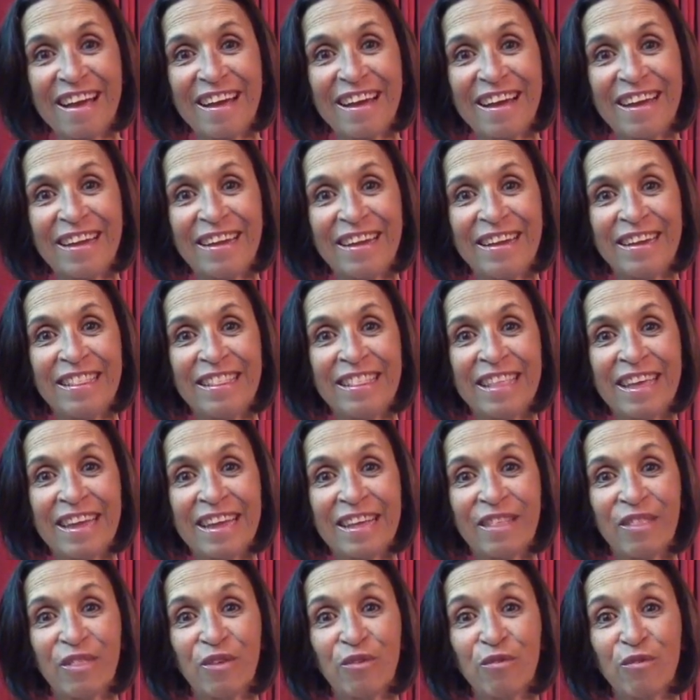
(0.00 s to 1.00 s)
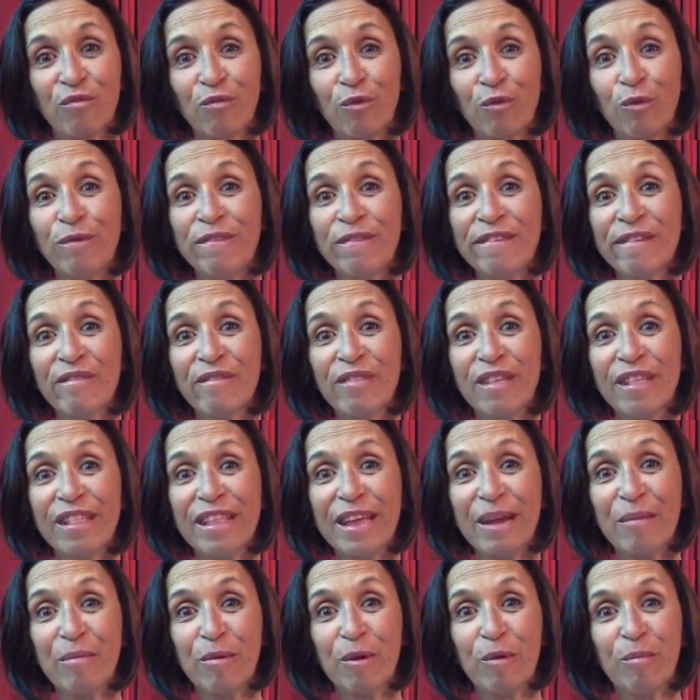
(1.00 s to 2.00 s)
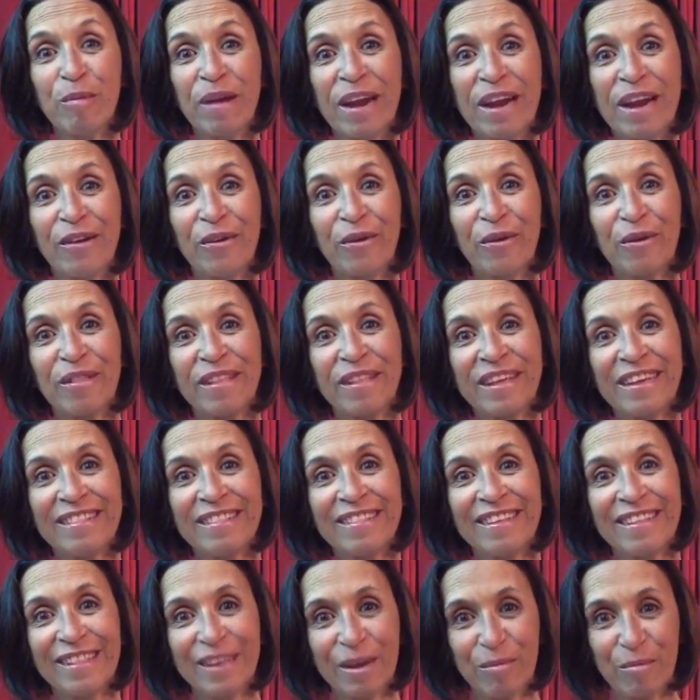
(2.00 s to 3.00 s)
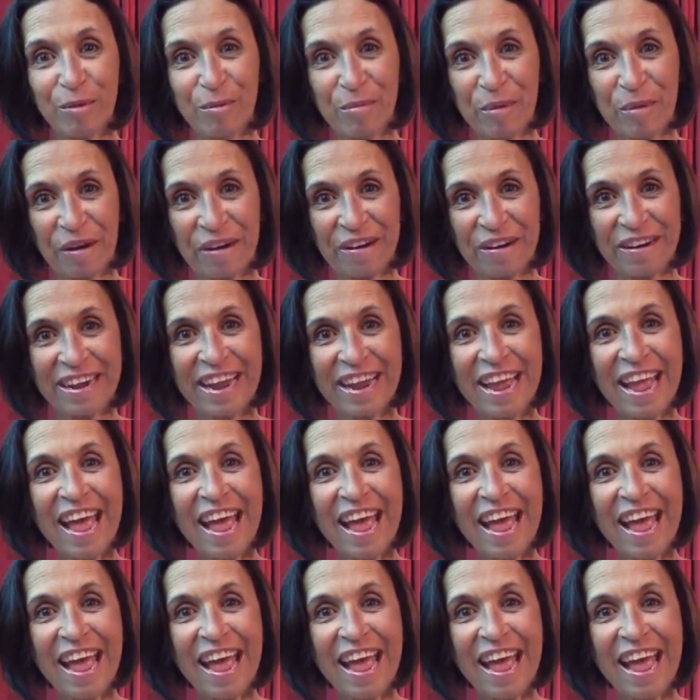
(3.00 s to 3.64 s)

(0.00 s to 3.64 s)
I like the fruits of the labor, but I don't like the labor part.